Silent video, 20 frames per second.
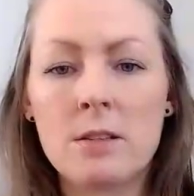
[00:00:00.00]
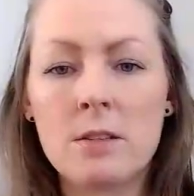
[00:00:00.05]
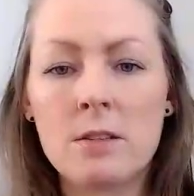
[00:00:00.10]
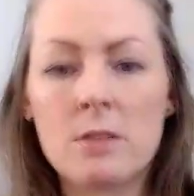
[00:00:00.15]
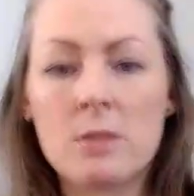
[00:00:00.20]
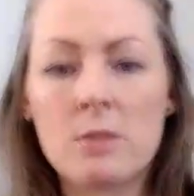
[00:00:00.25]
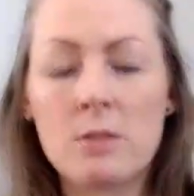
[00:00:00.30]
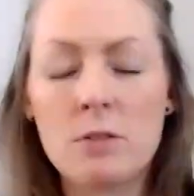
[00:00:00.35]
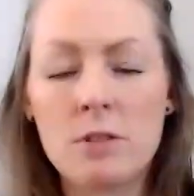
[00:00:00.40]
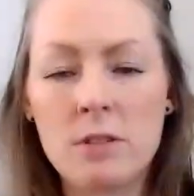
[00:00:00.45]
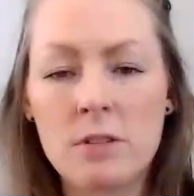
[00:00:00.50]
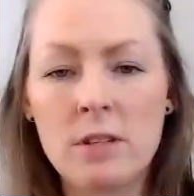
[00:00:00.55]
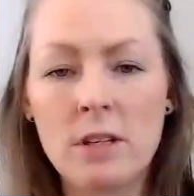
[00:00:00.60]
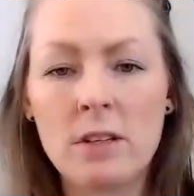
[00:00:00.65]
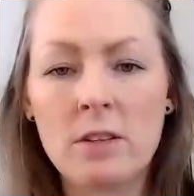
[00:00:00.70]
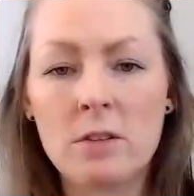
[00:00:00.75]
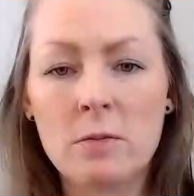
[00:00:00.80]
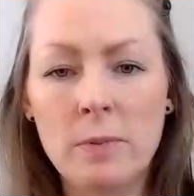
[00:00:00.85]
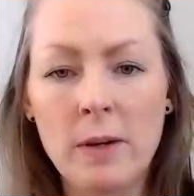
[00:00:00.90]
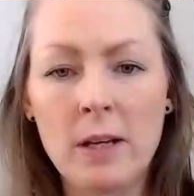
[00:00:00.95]
to just
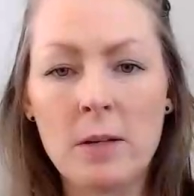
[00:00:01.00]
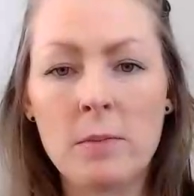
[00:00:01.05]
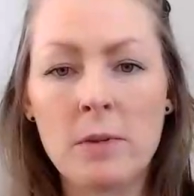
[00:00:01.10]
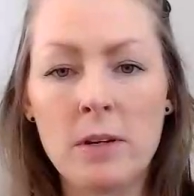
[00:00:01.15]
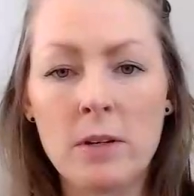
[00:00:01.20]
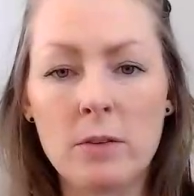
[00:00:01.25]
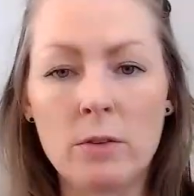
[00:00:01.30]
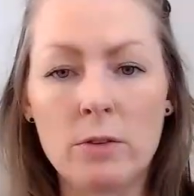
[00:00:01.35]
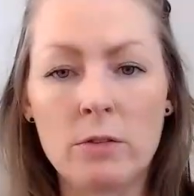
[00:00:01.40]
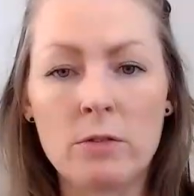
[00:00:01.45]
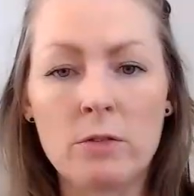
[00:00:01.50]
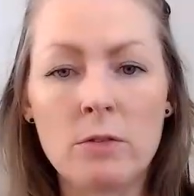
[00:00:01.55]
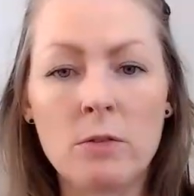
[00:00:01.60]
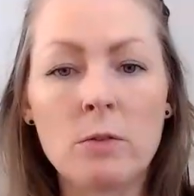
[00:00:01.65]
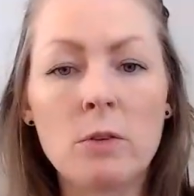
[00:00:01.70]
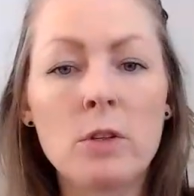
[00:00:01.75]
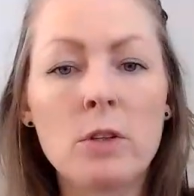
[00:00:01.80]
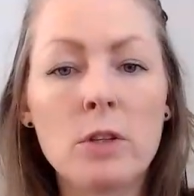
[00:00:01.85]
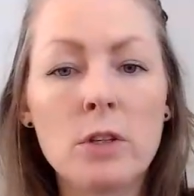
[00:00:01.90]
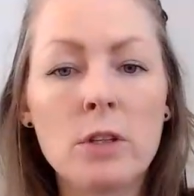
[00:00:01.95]
expect miracles,
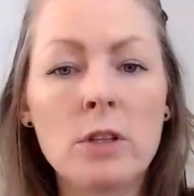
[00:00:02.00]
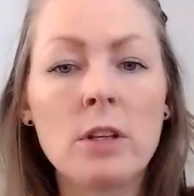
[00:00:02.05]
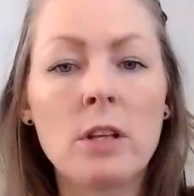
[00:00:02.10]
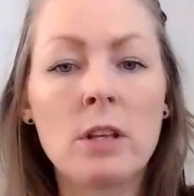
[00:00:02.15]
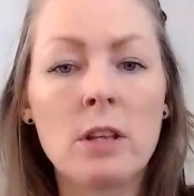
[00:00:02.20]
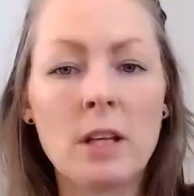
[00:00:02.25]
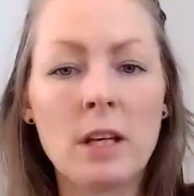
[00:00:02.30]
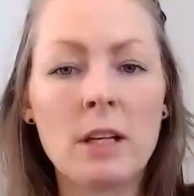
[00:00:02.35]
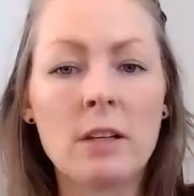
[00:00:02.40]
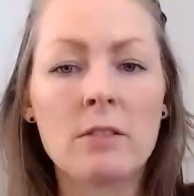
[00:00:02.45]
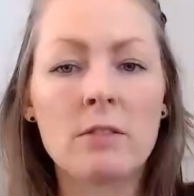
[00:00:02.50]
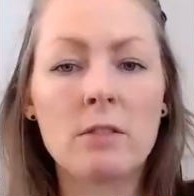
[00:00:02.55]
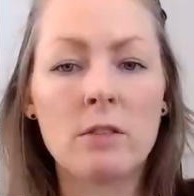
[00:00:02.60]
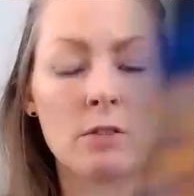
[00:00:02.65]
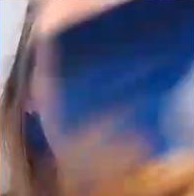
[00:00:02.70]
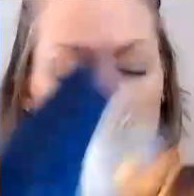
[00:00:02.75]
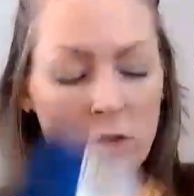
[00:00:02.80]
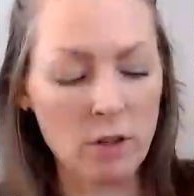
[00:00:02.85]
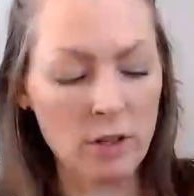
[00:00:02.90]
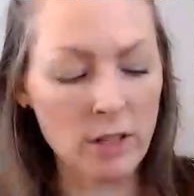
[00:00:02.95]
good things
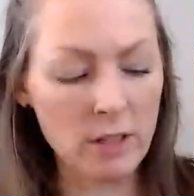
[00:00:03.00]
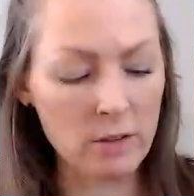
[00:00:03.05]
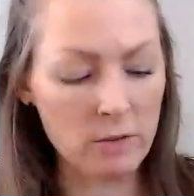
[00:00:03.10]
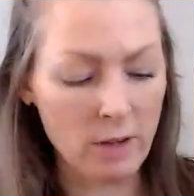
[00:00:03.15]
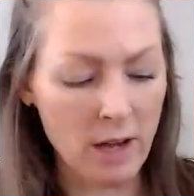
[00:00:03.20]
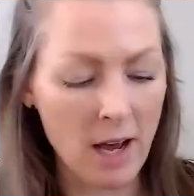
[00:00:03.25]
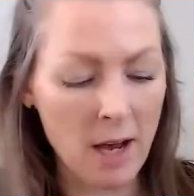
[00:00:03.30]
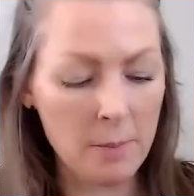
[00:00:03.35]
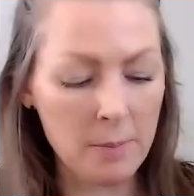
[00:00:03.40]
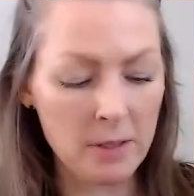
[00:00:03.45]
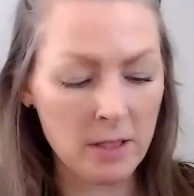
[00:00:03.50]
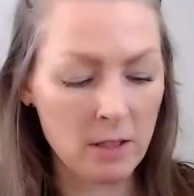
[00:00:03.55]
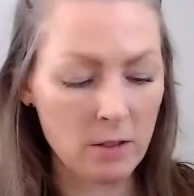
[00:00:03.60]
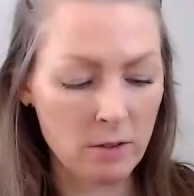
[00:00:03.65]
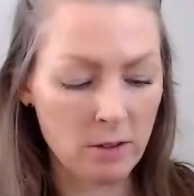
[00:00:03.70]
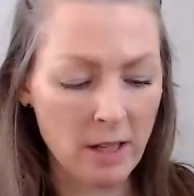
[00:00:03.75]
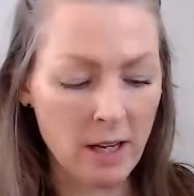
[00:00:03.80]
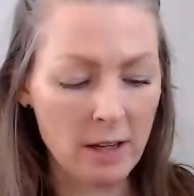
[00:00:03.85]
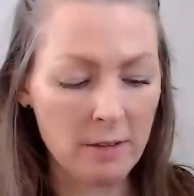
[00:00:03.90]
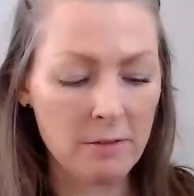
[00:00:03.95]
starting to happen in your
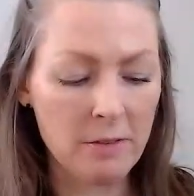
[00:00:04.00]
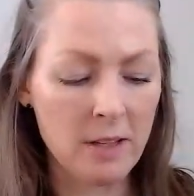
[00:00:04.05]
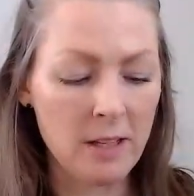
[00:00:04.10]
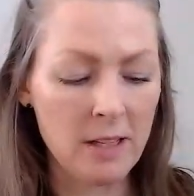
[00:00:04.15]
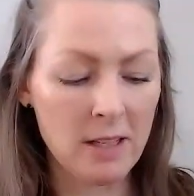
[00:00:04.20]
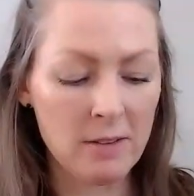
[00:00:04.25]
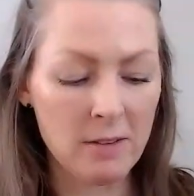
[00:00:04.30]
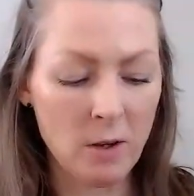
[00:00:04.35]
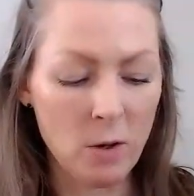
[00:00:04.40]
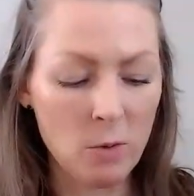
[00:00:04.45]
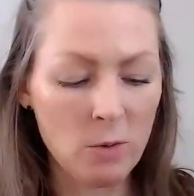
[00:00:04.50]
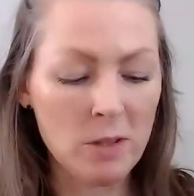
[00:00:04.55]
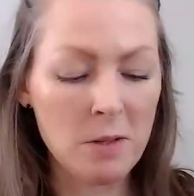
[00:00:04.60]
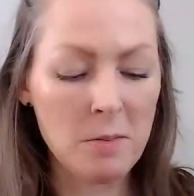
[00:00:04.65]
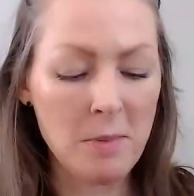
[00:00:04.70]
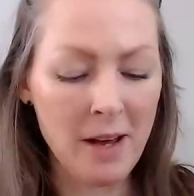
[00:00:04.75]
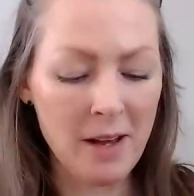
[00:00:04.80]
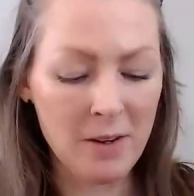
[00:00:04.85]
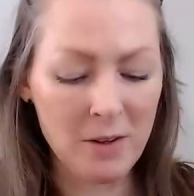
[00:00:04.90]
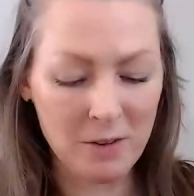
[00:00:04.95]
life, and it's only a
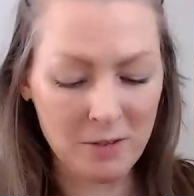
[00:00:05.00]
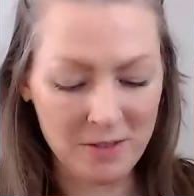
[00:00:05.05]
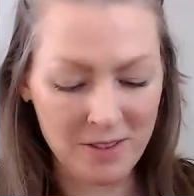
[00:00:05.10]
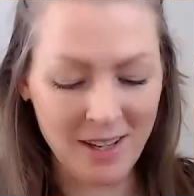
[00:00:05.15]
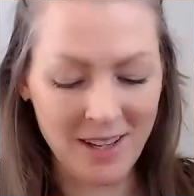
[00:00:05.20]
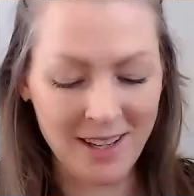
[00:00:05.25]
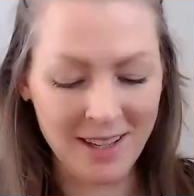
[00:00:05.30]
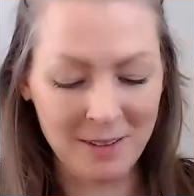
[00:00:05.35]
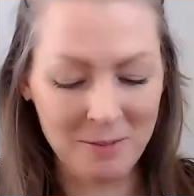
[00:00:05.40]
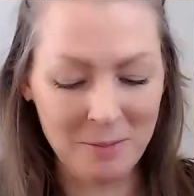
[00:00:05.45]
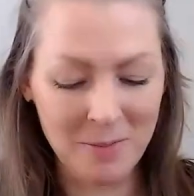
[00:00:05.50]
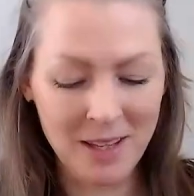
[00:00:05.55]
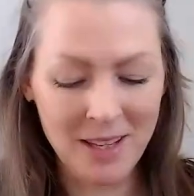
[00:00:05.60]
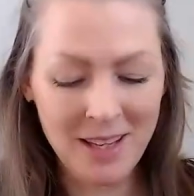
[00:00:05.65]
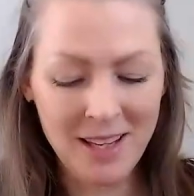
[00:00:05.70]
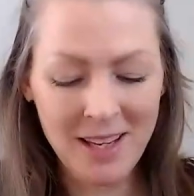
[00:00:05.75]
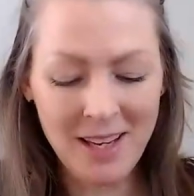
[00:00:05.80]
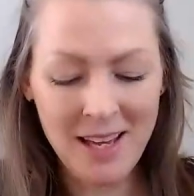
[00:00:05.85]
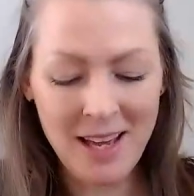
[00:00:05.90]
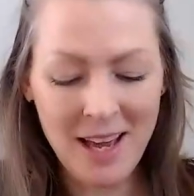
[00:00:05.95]
matter of time.
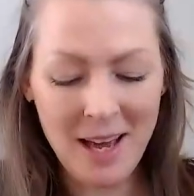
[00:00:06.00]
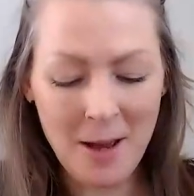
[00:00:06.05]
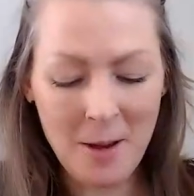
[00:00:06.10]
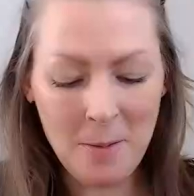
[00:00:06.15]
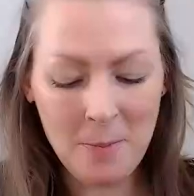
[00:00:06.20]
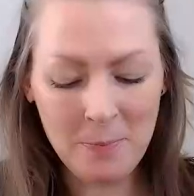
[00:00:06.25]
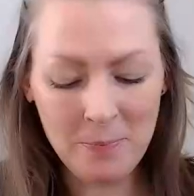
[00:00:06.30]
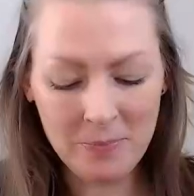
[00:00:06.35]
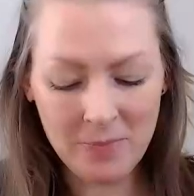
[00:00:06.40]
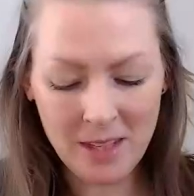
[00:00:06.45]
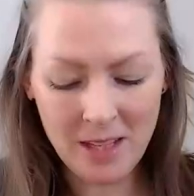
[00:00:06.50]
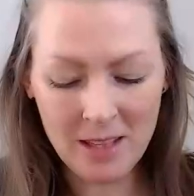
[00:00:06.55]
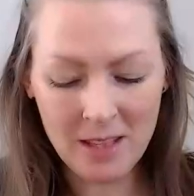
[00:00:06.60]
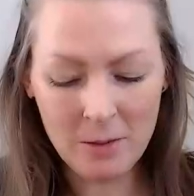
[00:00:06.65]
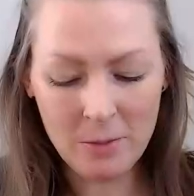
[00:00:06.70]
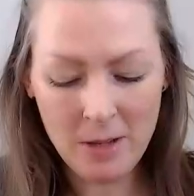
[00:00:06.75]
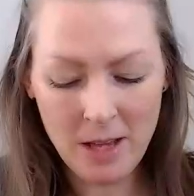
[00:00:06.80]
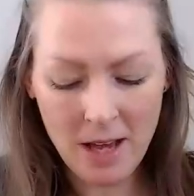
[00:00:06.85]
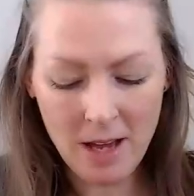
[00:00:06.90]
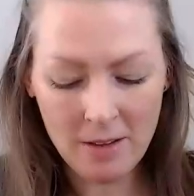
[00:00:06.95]
Um, and then
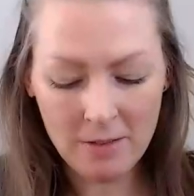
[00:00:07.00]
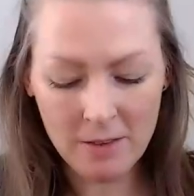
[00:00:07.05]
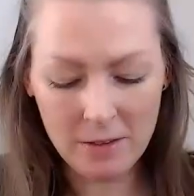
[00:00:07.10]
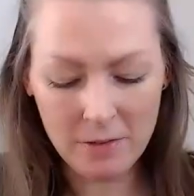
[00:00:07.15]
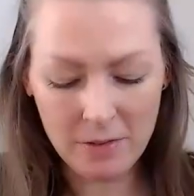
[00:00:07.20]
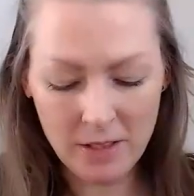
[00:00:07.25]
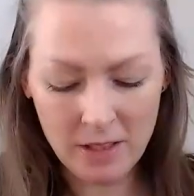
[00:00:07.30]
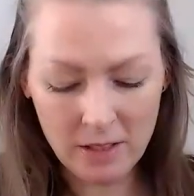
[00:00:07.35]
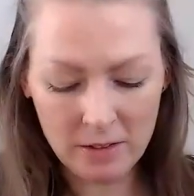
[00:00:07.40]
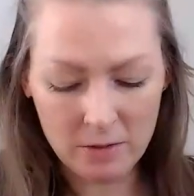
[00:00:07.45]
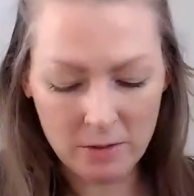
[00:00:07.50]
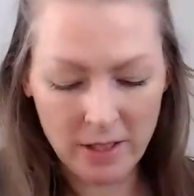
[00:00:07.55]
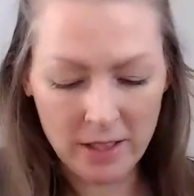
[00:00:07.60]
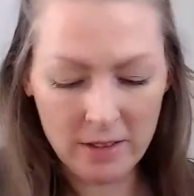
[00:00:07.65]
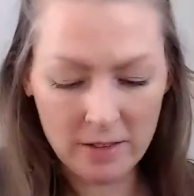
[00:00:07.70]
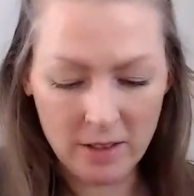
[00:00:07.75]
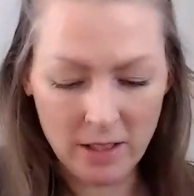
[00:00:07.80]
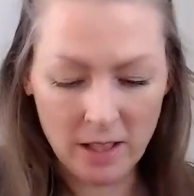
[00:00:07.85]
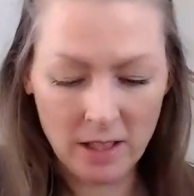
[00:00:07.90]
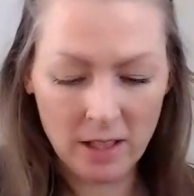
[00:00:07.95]
we have the Phoenix
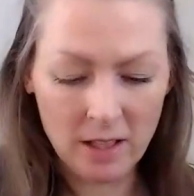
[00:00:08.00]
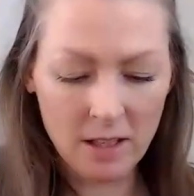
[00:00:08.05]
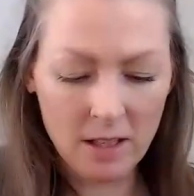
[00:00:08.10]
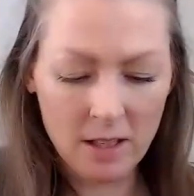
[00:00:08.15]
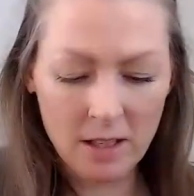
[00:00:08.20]
Rising